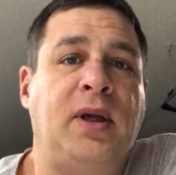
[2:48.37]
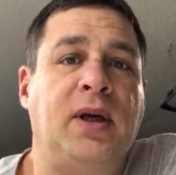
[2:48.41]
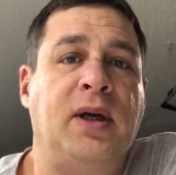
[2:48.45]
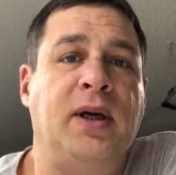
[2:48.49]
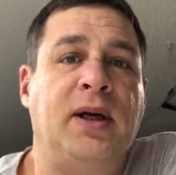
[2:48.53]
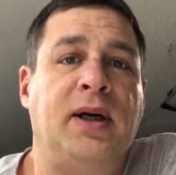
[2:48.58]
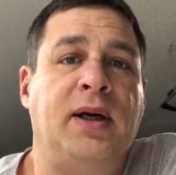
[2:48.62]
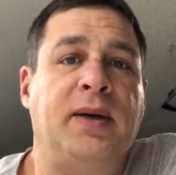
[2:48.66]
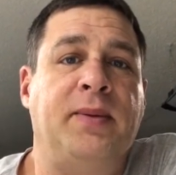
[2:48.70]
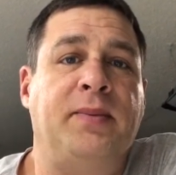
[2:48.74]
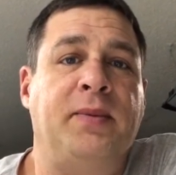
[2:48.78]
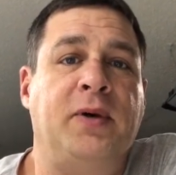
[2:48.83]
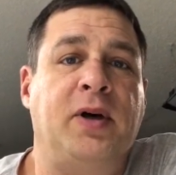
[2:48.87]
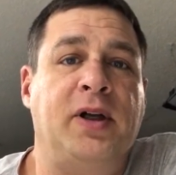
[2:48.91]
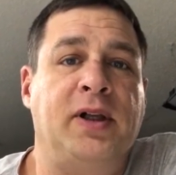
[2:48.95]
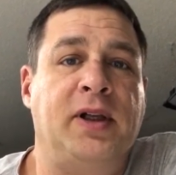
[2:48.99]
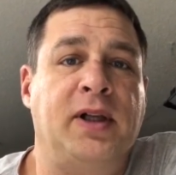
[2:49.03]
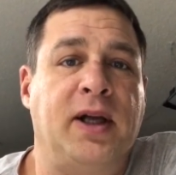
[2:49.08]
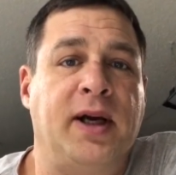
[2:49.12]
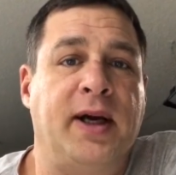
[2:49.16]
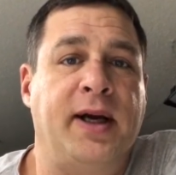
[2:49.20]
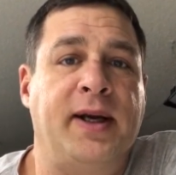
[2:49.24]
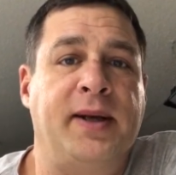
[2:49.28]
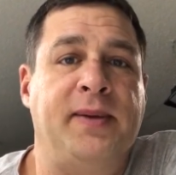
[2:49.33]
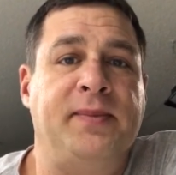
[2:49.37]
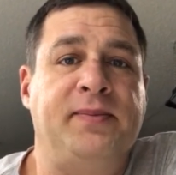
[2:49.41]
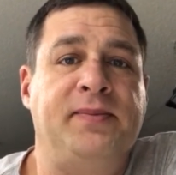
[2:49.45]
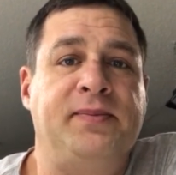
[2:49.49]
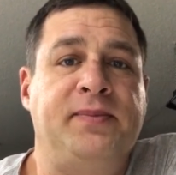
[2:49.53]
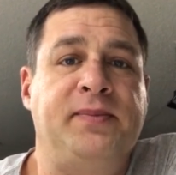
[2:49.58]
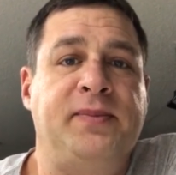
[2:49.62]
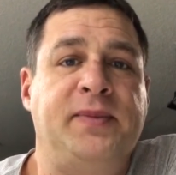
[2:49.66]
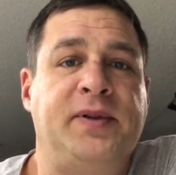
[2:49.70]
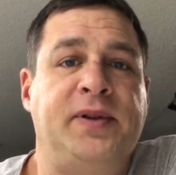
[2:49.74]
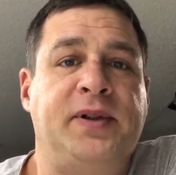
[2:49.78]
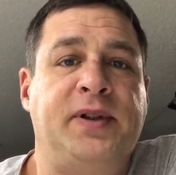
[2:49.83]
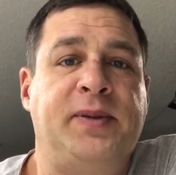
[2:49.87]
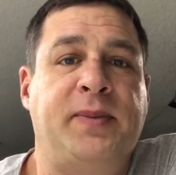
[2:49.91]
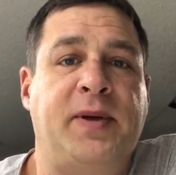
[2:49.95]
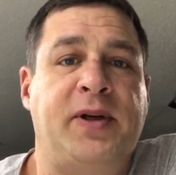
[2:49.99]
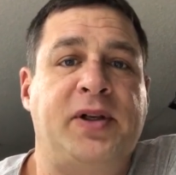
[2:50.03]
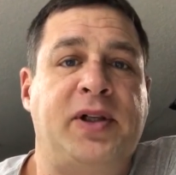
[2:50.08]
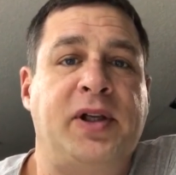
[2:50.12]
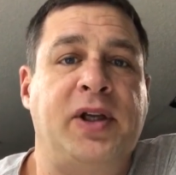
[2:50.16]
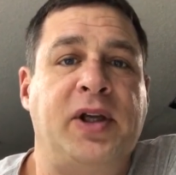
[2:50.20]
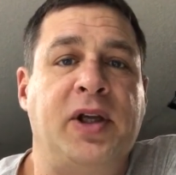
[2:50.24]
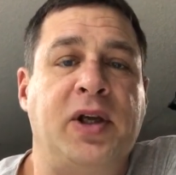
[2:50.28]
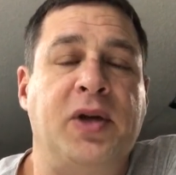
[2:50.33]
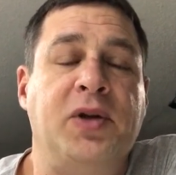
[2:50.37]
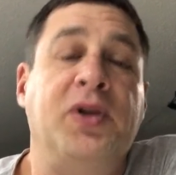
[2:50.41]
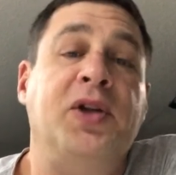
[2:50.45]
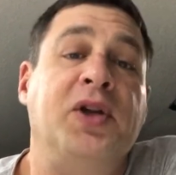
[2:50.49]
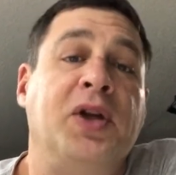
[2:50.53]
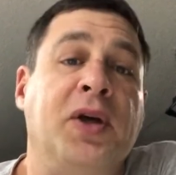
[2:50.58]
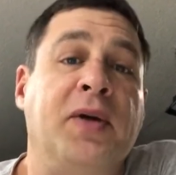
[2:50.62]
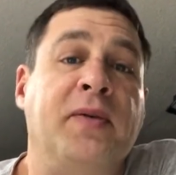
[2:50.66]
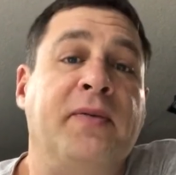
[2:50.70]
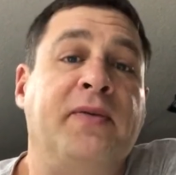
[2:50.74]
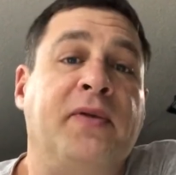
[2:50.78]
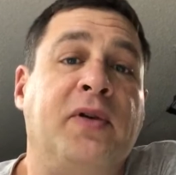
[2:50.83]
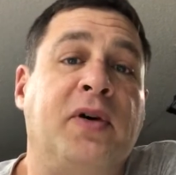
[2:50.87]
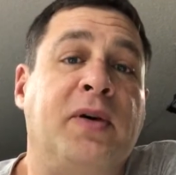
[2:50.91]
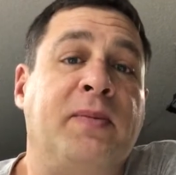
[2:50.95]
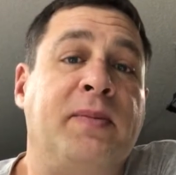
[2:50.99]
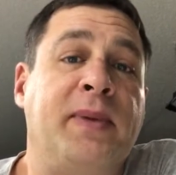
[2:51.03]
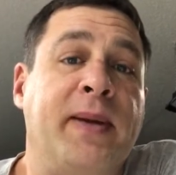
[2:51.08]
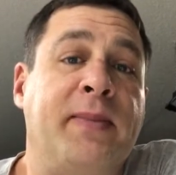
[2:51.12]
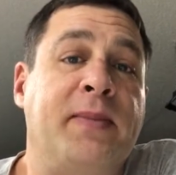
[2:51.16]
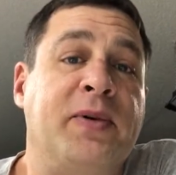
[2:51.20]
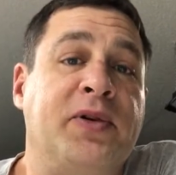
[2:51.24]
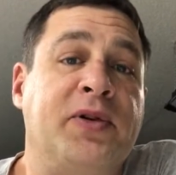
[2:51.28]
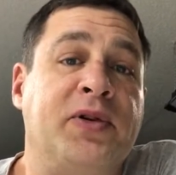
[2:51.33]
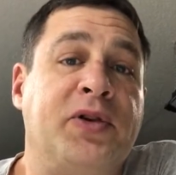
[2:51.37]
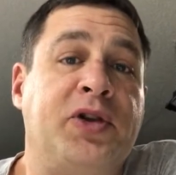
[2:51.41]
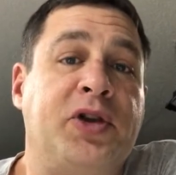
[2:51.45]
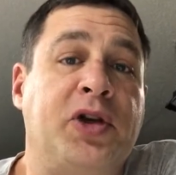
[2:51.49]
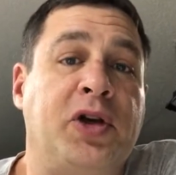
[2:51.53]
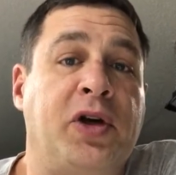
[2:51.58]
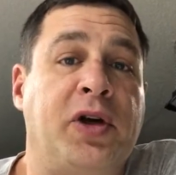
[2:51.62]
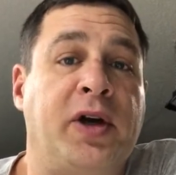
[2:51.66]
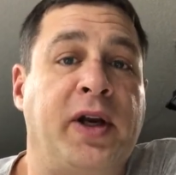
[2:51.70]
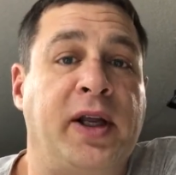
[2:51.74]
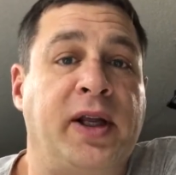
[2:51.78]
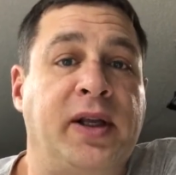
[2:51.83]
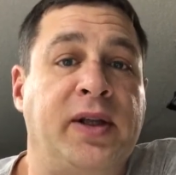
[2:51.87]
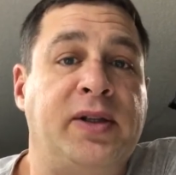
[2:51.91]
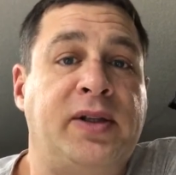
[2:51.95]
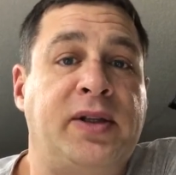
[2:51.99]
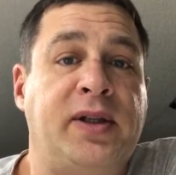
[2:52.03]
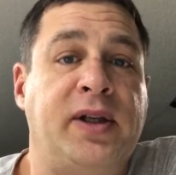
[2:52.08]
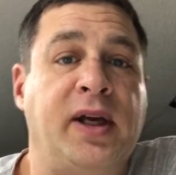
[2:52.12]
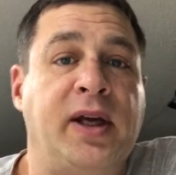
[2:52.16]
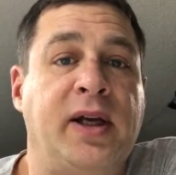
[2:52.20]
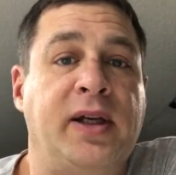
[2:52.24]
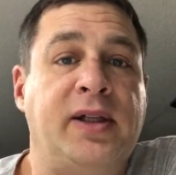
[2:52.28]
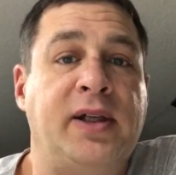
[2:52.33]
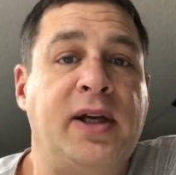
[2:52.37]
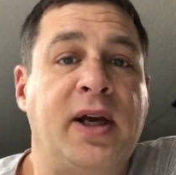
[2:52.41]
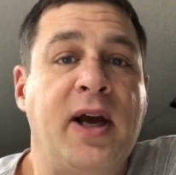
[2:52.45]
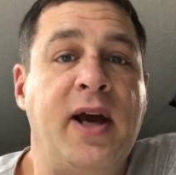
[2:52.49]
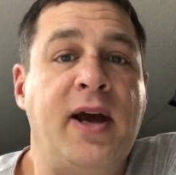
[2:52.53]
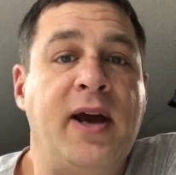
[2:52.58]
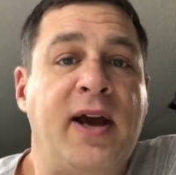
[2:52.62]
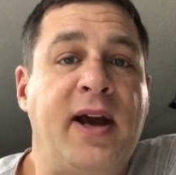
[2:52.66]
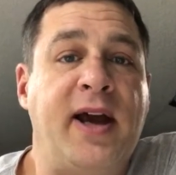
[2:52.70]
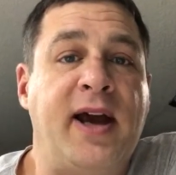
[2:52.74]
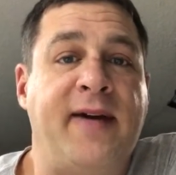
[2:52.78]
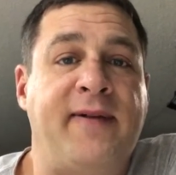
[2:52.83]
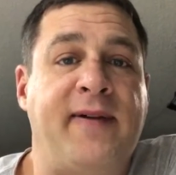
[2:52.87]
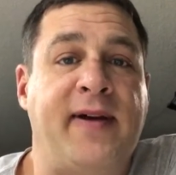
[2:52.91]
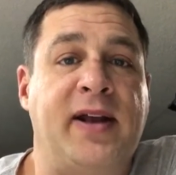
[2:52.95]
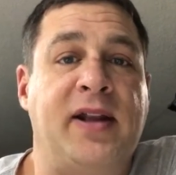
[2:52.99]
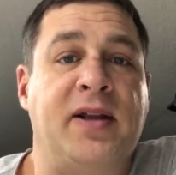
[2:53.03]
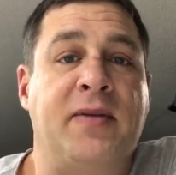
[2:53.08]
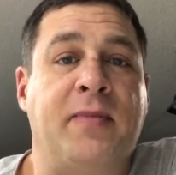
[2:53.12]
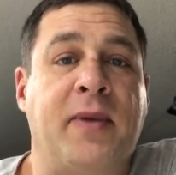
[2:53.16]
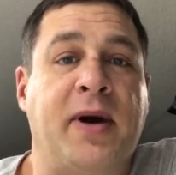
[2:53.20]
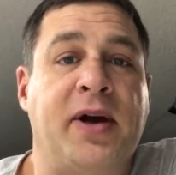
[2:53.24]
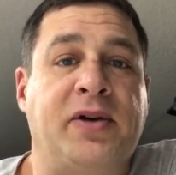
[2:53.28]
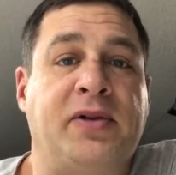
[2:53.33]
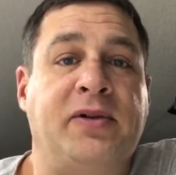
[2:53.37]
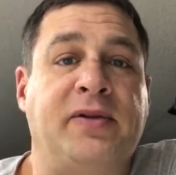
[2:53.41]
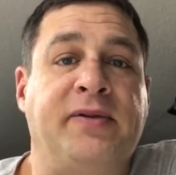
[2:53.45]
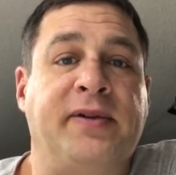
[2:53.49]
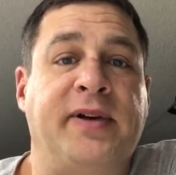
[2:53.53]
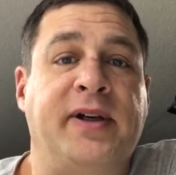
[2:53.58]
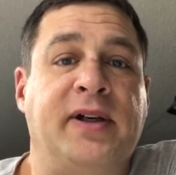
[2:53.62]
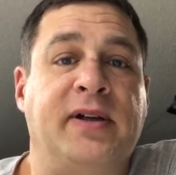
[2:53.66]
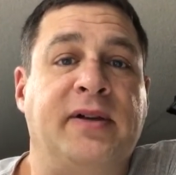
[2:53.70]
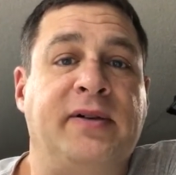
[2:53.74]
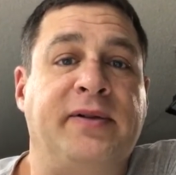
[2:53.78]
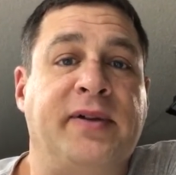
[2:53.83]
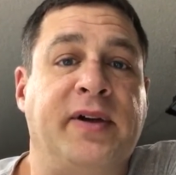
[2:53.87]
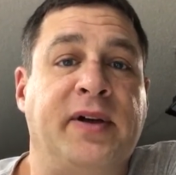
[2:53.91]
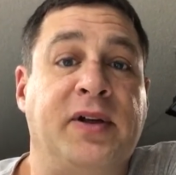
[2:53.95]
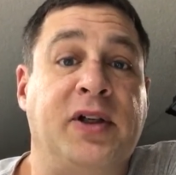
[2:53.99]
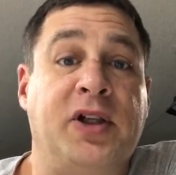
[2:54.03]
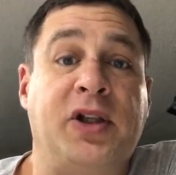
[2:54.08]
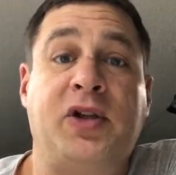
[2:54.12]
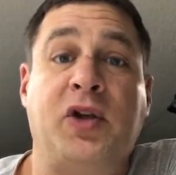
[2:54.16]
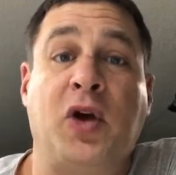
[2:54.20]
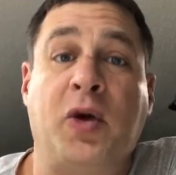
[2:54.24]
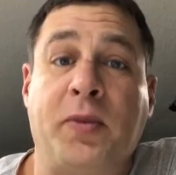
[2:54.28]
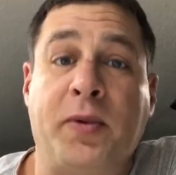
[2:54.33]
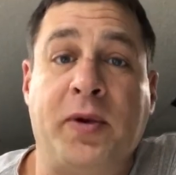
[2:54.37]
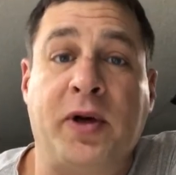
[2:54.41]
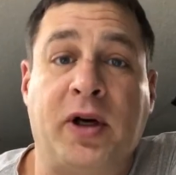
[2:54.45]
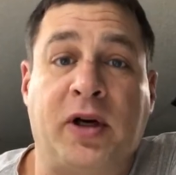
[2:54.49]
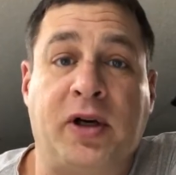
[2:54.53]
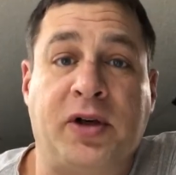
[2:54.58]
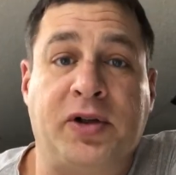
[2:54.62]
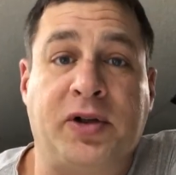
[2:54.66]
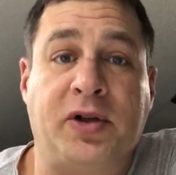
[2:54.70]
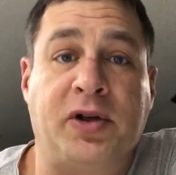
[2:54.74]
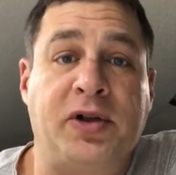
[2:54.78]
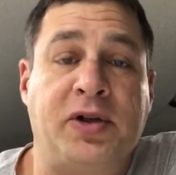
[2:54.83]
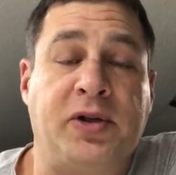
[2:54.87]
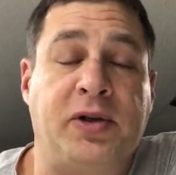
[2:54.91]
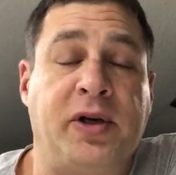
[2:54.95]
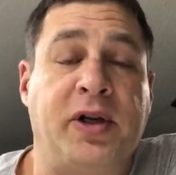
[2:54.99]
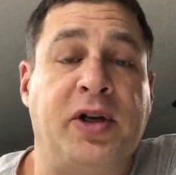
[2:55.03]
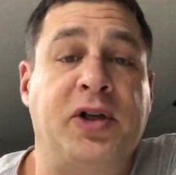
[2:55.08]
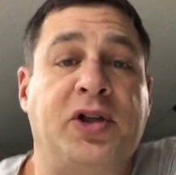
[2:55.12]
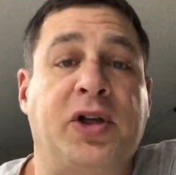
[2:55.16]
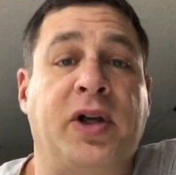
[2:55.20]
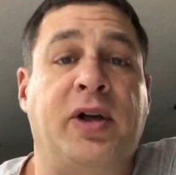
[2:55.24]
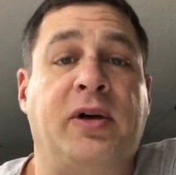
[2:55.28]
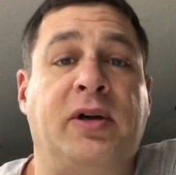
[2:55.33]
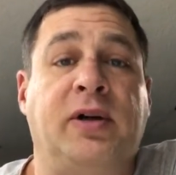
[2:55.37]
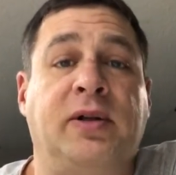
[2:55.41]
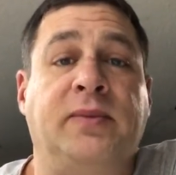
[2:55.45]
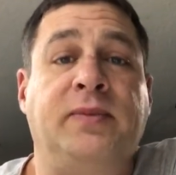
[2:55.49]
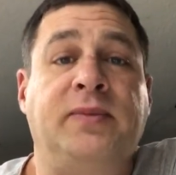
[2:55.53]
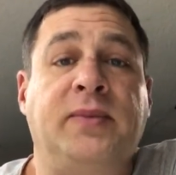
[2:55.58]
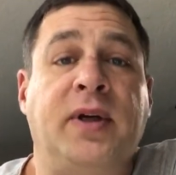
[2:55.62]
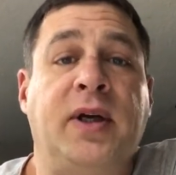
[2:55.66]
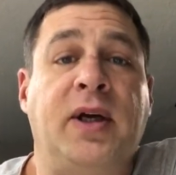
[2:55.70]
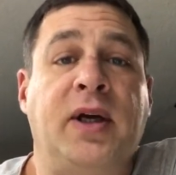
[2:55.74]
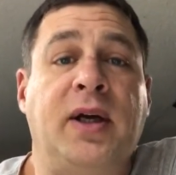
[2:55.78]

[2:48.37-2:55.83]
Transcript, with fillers: um, online especially YouTube, for people's journeys that have had the mitral valve and just open heart surgery in general.